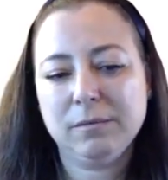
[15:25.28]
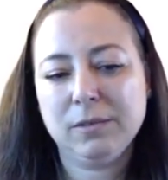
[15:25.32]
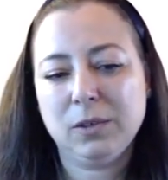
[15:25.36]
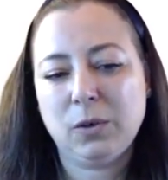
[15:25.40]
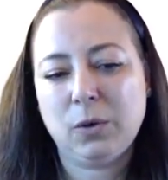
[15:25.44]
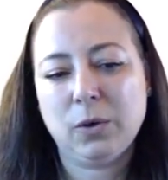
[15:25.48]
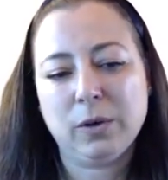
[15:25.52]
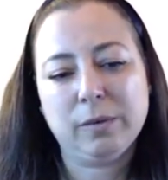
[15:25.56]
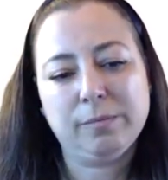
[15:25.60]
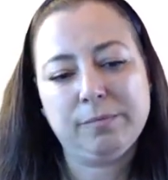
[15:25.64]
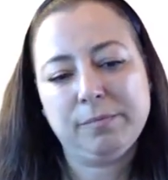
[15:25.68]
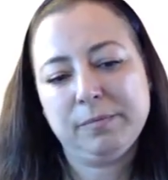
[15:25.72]

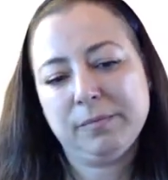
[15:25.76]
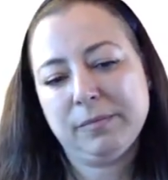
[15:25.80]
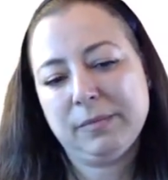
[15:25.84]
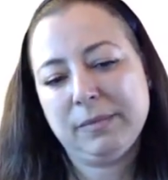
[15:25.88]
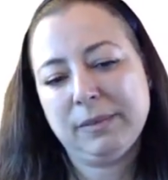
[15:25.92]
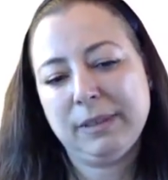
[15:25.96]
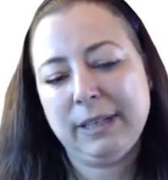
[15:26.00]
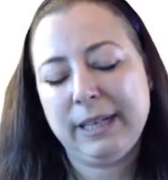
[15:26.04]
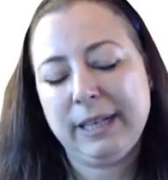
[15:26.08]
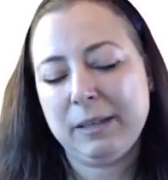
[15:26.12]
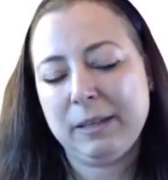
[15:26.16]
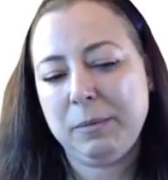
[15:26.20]
or
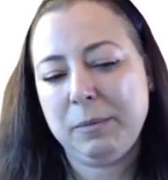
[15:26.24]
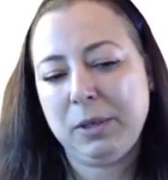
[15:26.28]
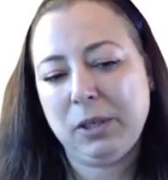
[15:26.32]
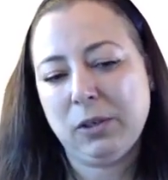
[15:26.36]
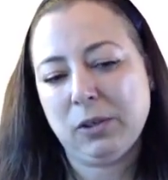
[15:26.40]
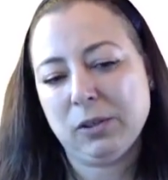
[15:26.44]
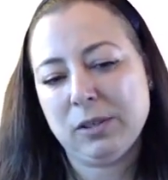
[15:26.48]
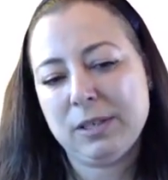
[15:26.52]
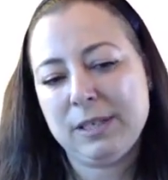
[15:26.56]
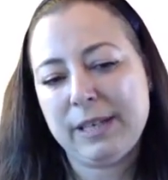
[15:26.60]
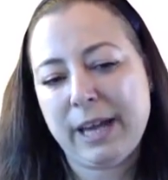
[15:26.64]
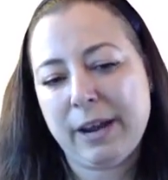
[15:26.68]
let me
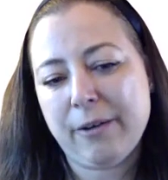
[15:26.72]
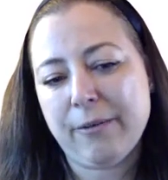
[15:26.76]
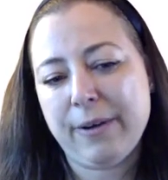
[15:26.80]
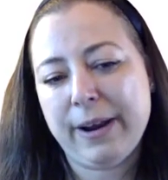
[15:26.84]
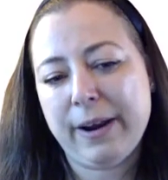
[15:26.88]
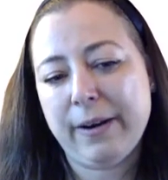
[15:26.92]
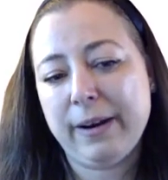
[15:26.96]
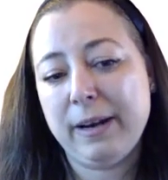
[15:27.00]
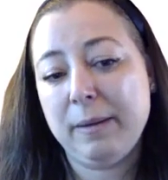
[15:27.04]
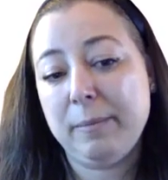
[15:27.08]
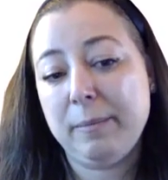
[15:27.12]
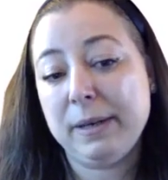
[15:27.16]
not say
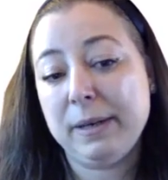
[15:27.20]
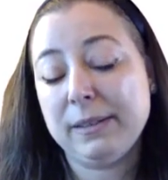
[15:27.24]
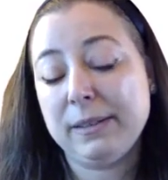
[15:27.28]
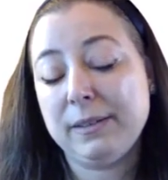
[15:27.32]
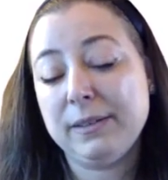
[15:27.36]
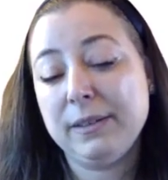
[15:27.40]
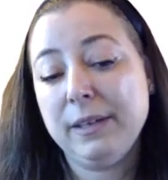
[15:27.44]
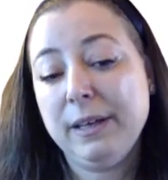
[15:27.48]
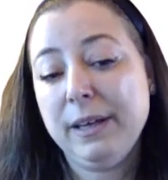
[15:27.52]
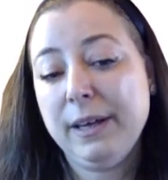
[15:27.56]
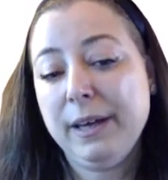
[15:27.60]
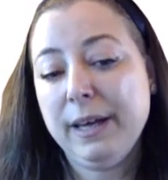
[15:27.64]
rarely,
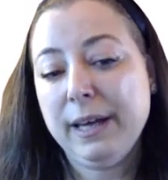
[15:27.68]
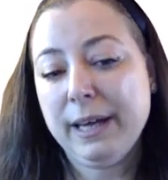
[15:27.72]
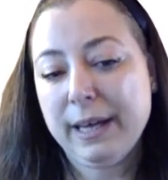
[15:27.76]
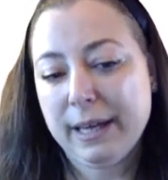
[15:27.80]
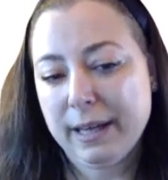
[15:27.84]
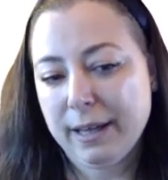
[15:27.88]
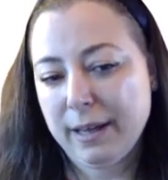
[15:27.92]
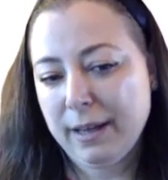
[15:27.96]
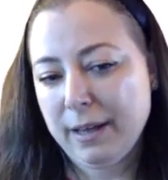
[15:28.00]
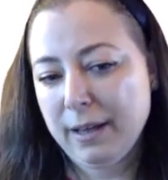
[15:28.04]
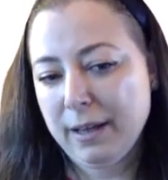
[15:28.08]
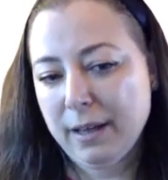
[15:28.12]
but
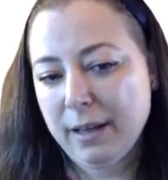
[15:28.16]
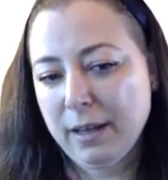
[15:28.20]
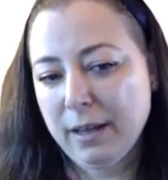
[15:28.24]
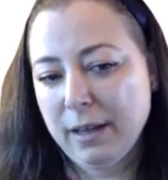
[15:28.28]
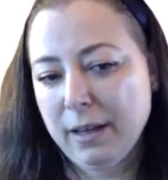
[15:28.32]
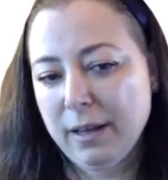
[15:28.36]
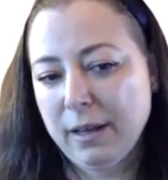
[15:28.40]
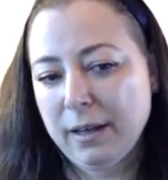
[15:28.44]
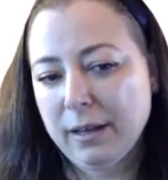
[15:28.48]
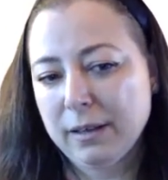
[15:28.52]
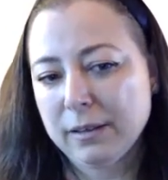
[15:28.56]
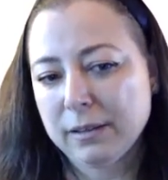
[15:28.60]

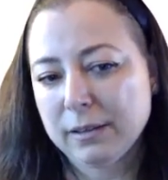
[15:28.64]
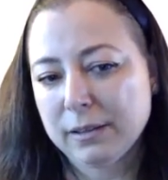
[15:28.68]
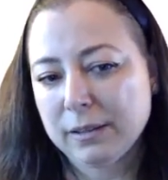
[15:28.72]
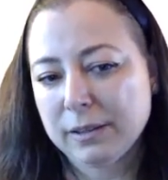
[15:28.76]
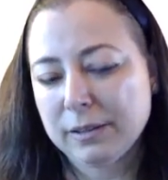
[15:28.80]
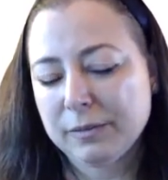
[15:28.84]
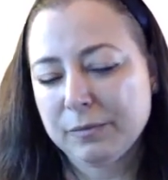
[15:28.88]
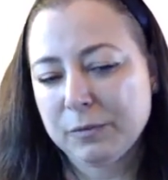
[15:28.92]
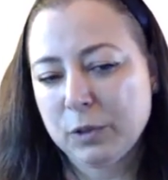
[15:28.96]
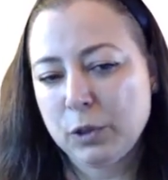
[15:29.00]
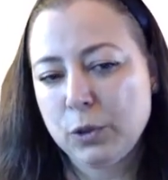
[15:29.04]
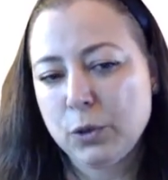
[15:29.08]

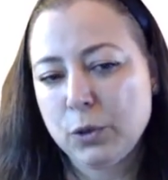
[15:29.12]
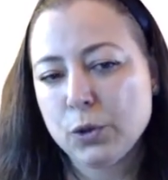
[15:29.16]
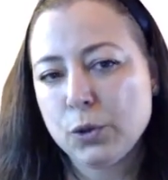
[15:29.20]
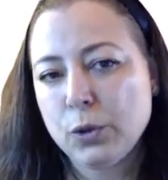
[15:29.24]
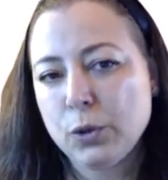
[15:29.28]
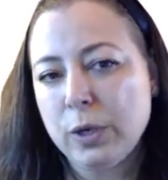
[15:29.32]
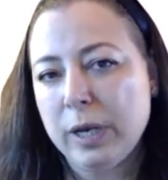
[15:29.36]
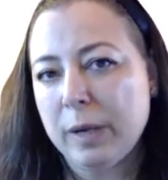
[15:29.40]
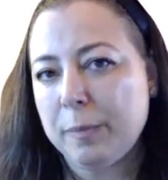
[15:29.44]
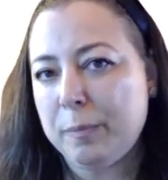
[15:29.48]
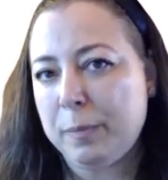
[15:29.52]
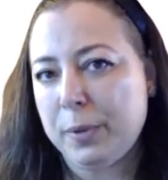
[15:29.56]

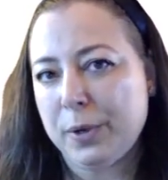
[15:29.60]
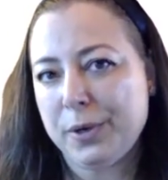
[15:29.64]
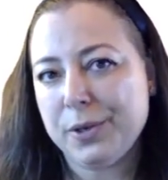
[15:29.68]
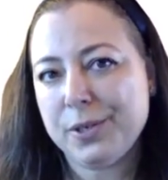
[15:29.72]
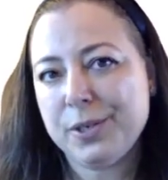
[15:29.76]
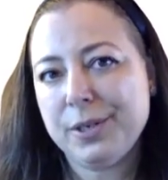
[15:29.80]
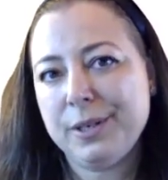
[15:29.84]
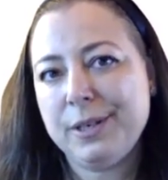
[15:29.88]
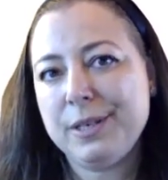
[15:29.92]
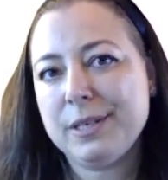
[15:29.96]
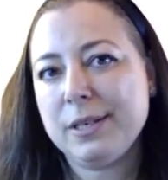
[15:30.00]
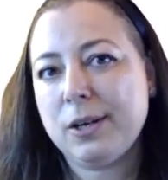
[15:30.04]
usually a
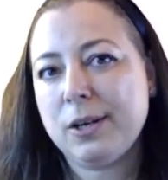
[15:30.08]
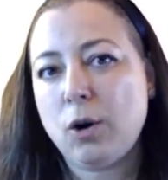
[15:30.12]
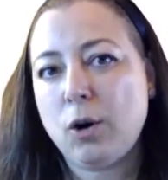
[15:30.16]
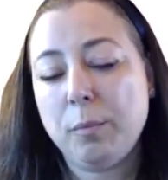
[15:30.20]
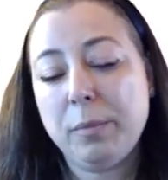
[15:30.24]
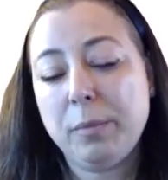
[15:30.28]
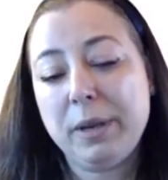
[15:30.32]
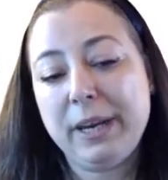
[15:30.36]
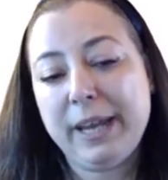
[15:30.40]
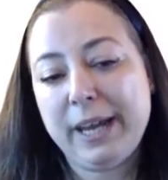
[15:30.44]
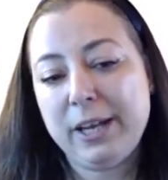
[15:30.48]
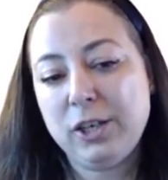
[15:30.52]
person is a
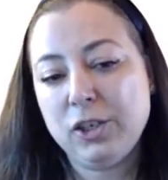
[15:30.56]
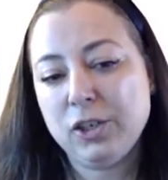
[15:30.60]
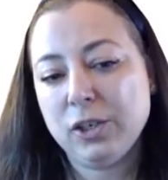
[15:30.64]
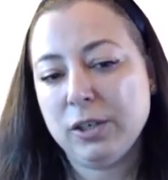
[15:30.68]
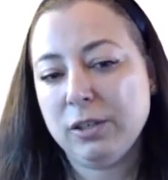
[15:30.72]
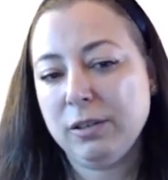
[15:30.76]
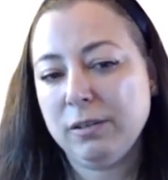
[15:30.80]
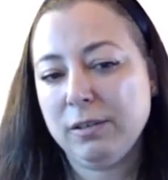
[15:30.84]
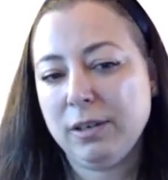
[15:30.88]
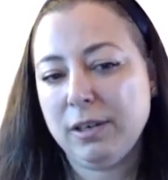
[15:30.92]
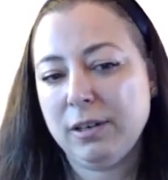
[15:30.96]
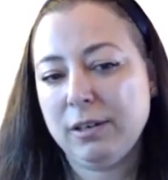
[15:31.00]

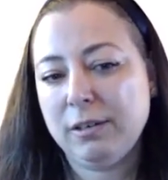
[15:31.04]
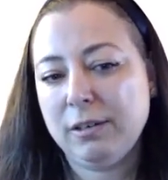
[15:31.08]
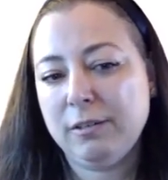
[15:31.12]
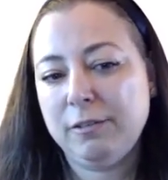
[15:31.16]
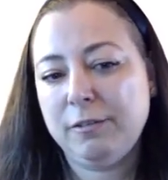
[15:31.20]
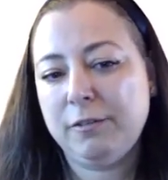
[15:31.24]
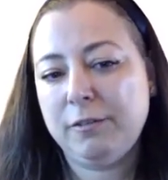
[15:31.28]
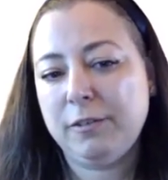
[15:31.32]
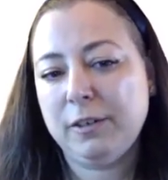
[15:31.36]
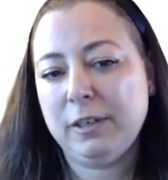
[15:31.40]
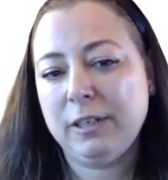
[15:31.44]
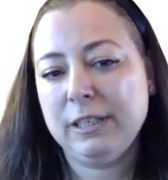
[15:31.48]
combination
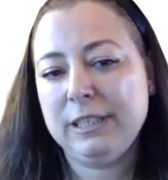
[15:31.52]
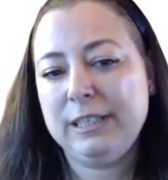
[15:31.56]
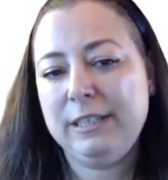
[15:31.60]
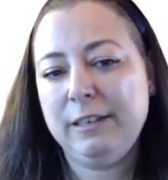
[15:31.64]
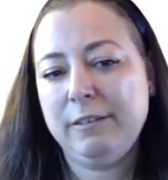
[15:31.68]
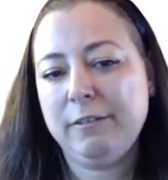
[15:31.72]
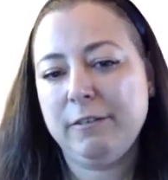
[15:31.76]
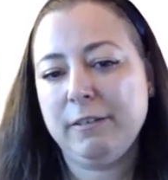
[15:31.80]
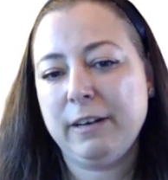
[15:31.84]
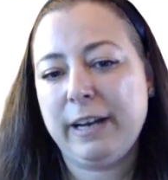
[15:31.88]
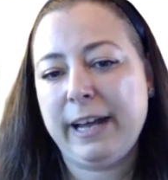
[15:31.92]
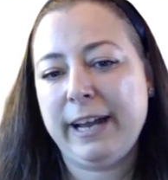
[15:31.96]
of
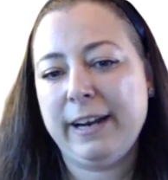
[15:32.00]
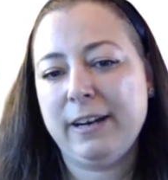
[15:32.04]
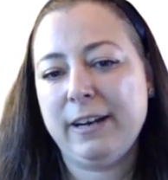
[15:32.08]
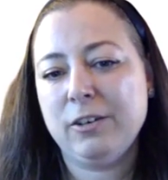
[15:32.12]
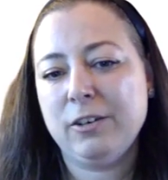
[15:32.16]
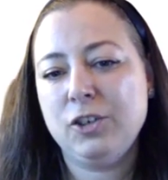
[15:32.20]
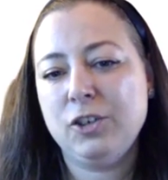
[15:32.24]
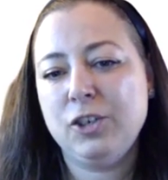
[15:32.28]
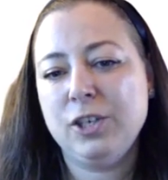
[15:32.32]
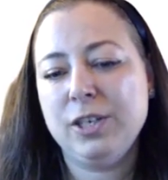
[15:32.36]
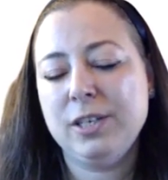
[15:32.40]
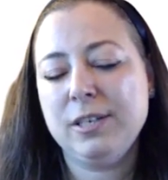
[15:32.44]
different
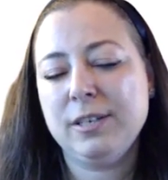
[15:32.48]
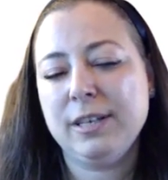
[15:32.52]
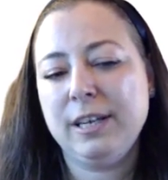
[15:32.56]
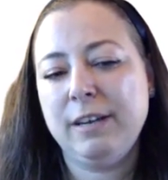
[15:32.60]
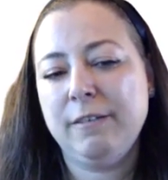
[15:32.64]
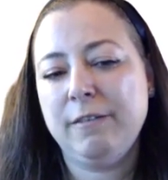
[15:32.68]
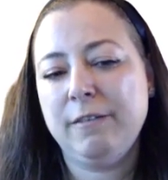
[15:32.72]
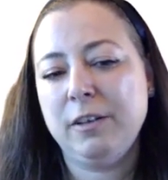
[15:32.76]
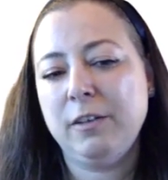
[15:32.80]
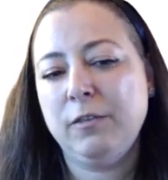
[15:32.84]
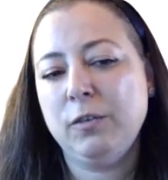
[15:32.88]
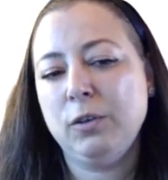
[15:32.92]
energies.
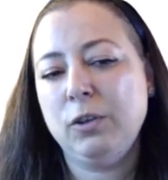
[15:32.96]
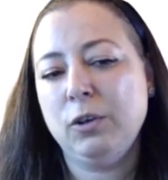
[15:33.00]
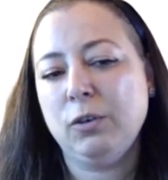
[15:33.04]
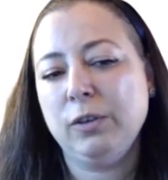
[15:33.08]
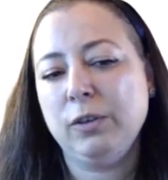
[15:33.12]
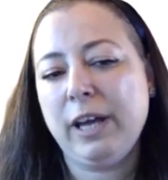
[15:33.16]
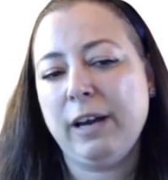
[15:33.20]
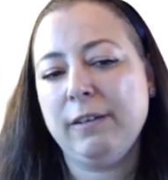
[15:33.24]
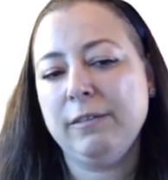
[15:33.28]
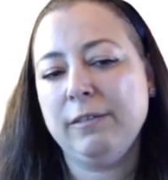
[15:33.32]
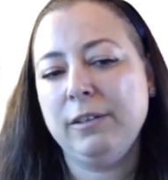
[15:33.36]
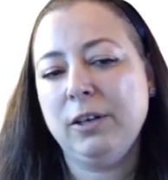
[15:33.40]
Even if you
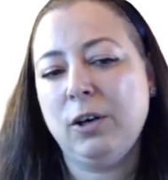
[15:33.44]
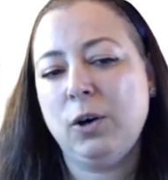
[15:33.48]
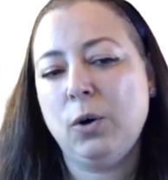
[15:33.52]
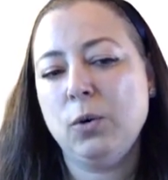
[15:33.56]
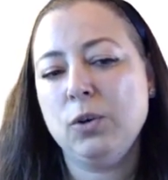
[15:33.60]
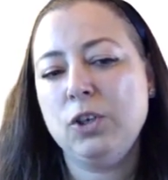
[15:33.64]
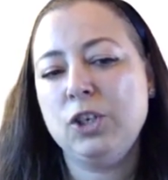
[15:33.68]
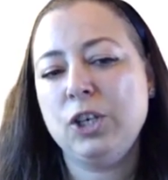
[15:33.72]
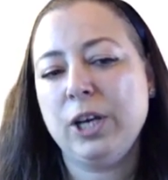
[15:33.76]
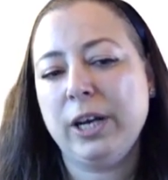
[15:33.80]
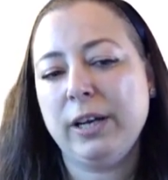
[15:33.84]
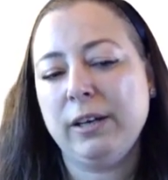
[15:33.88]
don't have the
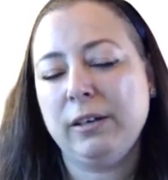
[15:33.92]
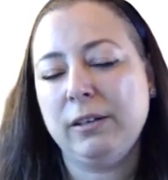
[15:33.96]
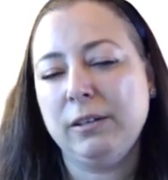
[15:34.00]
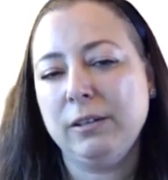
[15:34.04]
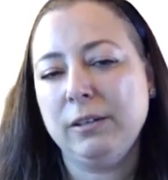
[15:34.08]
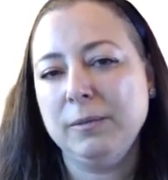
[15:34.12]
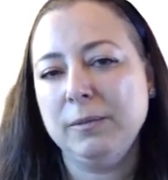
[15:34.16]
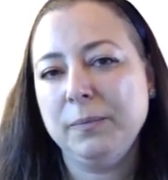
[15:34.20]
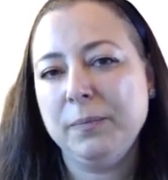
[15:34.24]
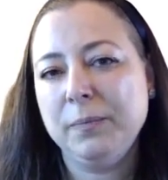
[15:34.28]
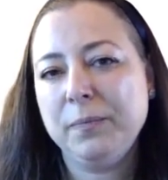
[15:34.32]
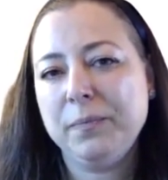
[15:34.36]
whole
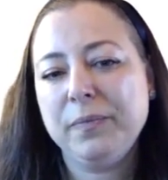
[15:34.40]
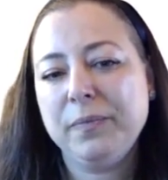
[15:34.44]
channel,